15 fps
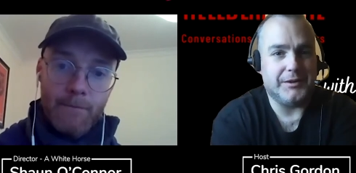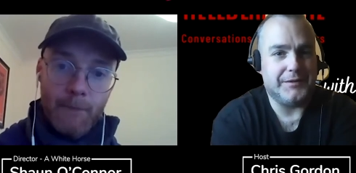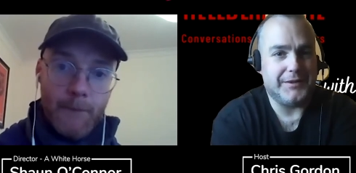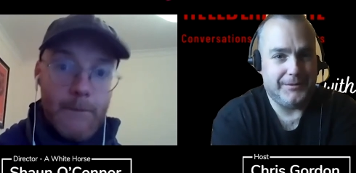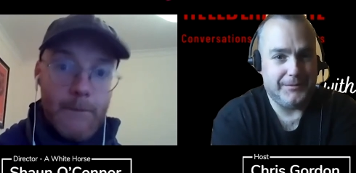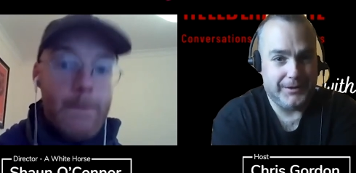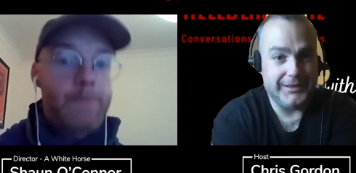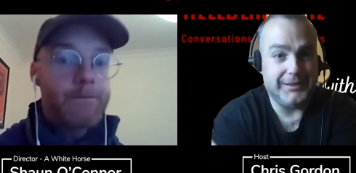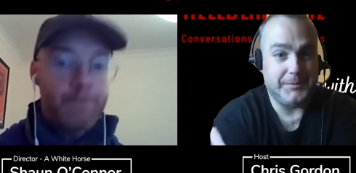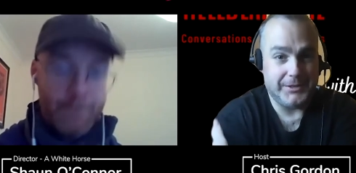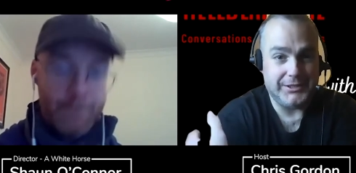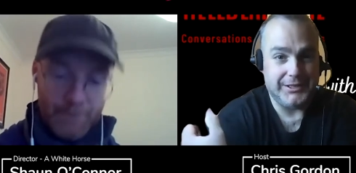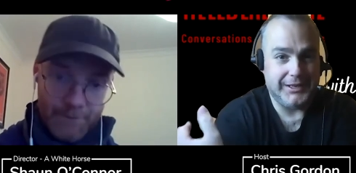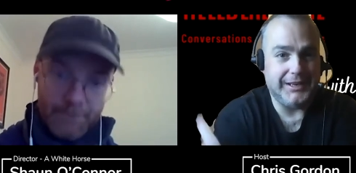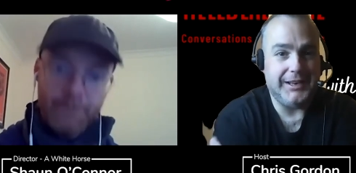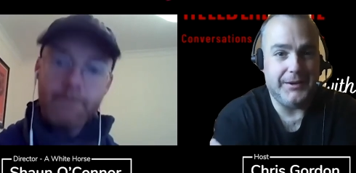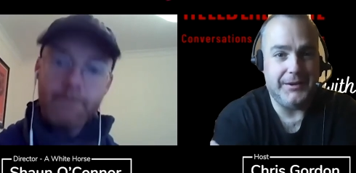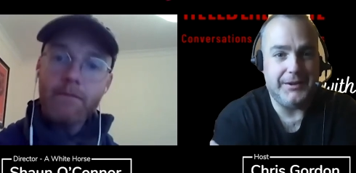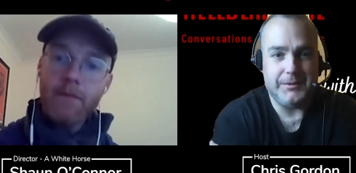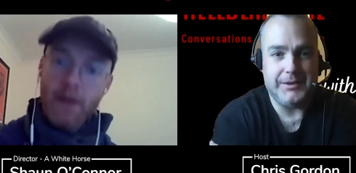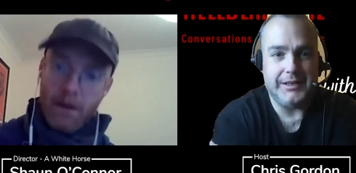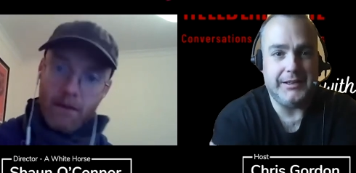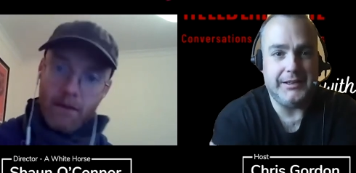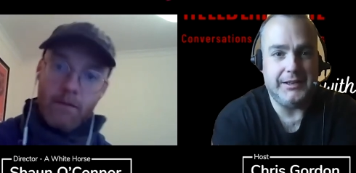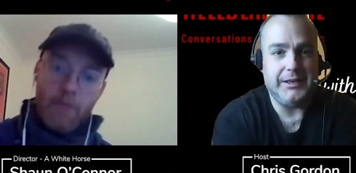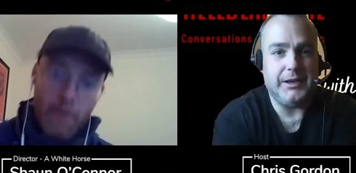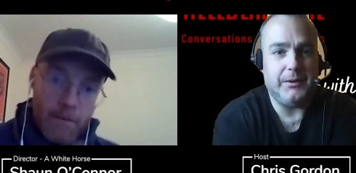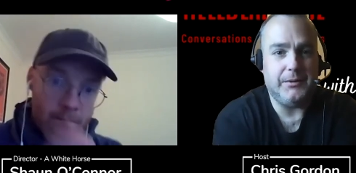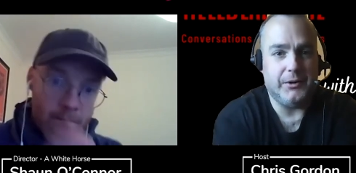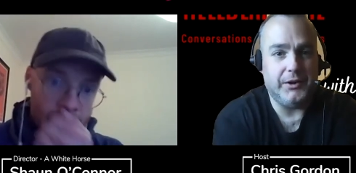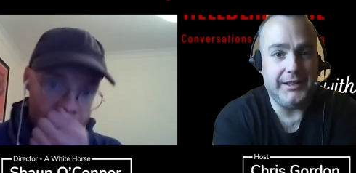Speaker 1: on the fact, especially when it going